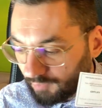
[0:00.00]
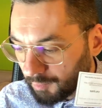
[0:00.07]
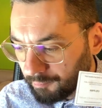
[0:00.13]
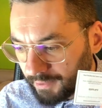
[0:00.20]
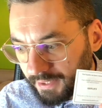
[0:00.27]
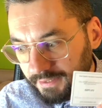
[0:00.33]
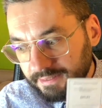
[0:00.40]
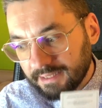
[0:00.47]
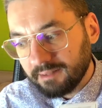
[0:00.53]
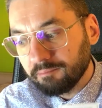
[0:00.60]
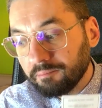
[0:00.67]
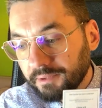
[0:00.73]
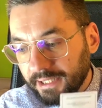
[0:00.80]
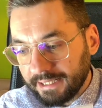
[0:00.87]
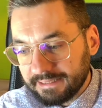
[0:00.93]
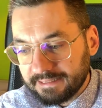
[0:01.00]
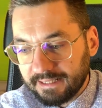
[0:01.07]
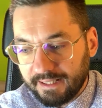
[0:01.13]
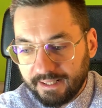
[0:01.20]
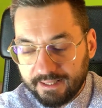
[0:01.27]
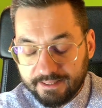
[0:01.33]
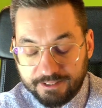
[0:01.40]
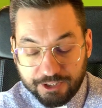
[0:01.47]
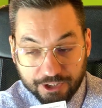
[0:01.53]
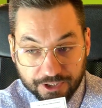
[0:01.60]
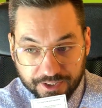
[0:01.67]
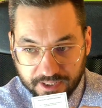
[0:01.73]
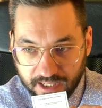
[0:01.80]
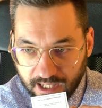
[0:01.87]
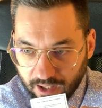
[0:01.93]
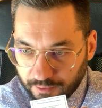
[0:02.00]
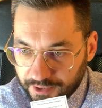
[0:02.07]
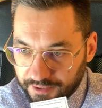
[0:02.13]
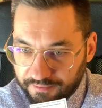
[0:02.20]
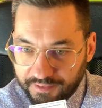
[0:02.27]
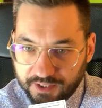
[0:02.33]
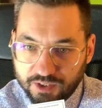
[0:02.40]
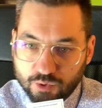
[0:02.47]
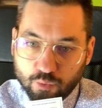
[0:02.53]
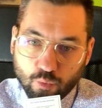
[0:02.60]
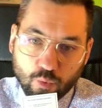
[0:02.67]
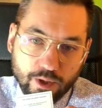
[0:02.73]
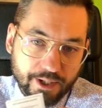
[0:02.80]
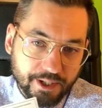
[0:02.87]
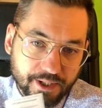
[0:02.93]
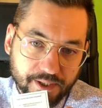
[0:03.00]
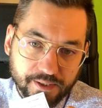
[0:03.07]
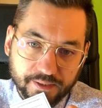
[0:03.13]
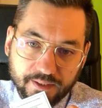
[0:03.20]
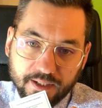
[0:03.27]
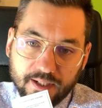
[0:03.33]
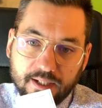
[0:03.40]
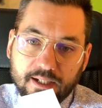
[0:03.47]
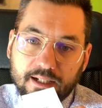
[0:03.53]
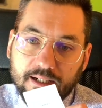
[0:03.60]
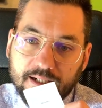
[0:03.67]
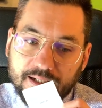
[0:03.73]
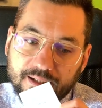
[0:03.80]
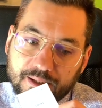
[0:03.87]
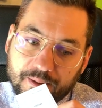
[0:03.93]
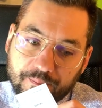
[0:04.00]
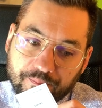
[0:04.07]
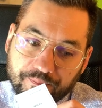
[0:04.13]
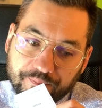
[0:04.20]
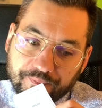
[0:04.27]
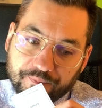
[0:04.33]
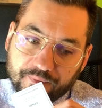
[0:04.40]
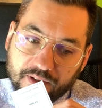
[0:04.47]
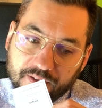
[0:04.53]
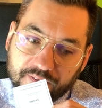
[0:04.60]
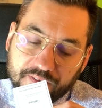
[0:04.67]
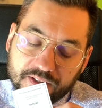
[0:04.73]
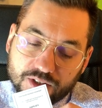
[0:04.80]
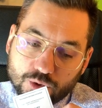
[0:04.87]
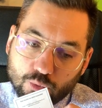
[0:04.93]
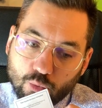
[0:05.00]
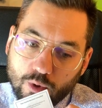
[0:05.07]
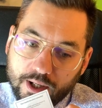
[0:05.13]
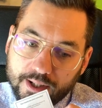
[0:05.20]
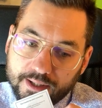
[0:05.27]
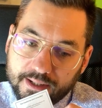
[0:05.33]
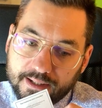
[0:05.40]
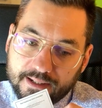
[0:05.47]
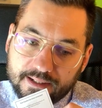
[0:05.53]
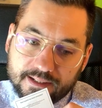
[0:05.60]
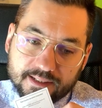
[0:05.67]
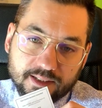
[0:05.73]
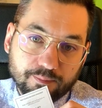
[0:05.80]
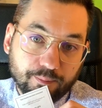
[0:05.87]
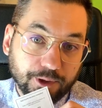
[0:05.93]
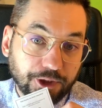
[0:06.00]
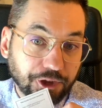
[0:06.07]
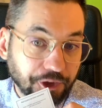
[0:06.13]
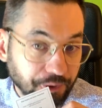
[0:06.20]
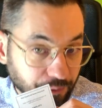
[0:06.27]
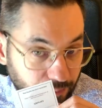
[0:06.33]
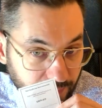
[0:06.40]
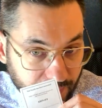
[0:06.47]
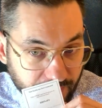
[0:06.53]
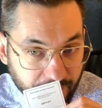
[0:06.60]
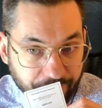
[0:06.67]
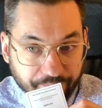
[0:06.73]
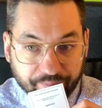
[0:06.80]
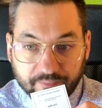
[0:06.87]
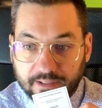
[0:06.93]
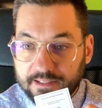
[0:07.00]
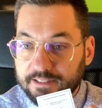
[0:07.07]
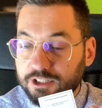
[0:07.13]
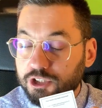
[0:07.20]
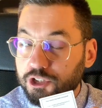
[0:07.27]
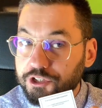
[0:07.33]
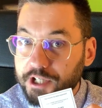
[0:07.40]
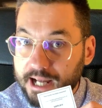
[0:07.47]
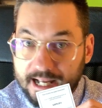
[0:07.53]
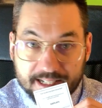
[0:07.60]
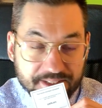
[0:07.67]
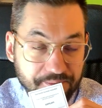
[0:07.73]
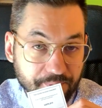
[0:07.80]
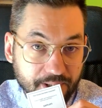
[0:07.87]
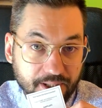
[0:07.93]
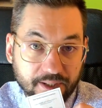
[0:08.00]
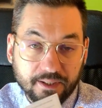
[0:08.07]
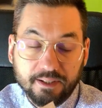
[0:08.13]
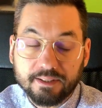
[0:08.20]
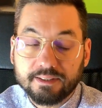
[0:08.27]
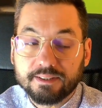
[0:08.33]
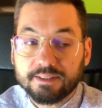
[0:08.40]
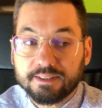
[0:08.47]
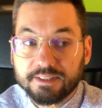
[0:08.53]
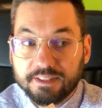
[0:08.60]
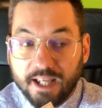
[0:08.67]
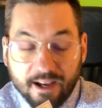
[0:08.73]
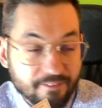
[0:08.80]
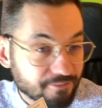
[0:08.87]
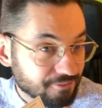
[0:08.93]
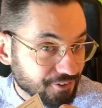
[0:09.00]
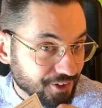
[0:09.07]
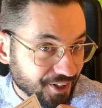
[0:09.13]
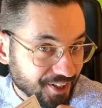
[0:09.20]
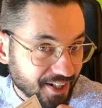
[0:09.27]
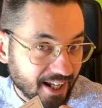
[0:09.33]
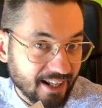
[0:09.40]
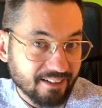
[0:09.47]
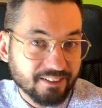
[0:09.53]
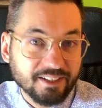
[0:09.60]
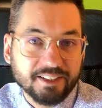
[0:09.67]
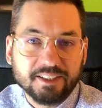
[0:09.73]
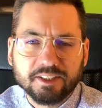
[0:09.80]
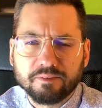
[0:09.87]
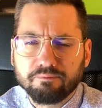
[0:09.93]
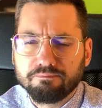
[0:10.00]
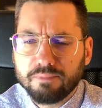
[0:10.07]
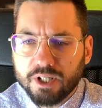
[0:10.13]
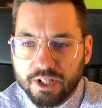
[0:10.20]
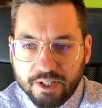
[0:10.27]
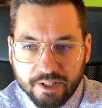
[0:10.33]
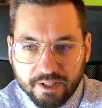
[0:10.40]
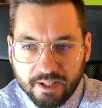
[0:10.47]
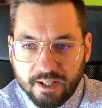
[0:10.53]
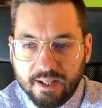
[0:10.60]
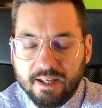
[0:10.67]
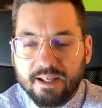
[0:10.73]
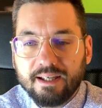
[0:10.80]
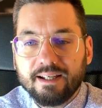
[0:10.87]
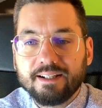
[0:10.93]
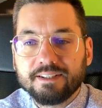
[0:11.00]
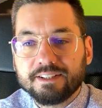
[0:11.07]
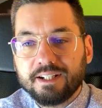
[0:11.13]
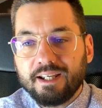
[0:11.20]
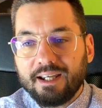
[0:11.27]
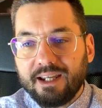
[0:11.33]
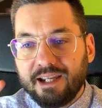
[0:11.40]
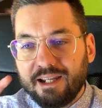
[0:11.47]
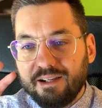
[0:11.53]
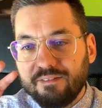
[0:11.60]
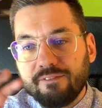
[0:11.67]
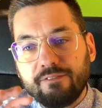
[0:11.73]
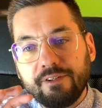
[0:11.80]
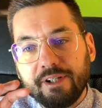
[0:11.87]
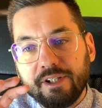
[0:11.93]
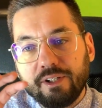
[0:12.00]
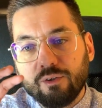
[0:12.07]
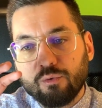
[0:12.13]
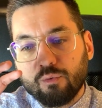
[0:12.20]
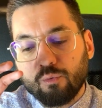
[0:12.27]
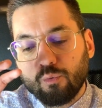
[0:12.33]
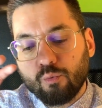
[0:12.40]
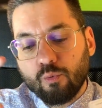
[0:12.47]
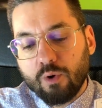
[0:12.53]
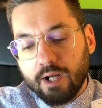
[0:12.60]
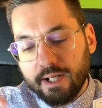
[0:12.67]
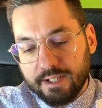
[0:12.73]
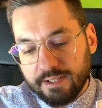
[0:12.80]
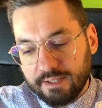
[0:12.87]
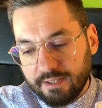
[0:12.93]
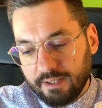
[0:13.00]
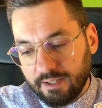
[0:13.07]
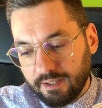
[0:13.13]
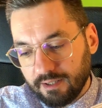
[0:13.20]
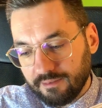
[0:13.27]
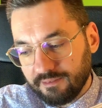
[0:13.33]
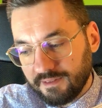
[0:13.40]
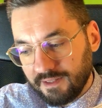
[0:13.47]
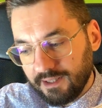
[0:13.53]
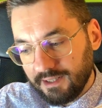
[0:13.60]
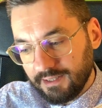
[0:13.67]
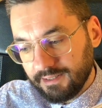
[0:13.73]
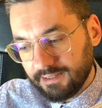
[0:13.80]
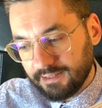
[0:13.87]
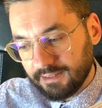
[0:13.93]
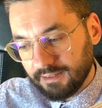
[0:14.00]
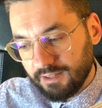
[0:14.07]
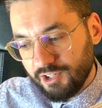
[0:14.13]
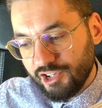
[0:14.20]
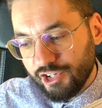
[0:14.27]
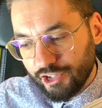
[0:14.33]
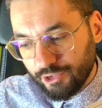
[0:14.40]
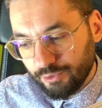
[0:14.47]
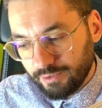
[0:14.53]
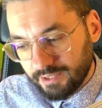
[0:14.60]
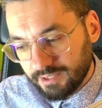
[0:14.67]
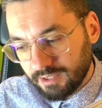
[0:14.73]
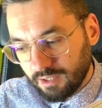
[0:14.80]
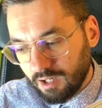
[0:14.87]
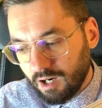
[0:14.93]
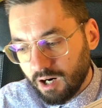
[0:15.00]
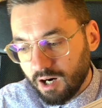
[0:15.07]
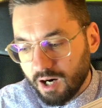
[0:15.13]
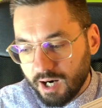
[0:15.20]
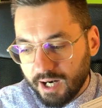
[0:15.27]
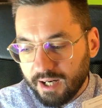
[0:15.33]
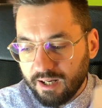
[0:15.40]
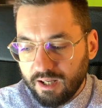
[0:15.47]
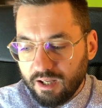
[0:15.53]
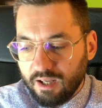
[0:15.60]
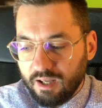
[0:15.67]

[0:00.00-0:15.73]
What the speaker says: but its complexity is just out of this world. This one is patchouli, it's jasmine, it's saffron, and it's myrrh, and every one of these notes are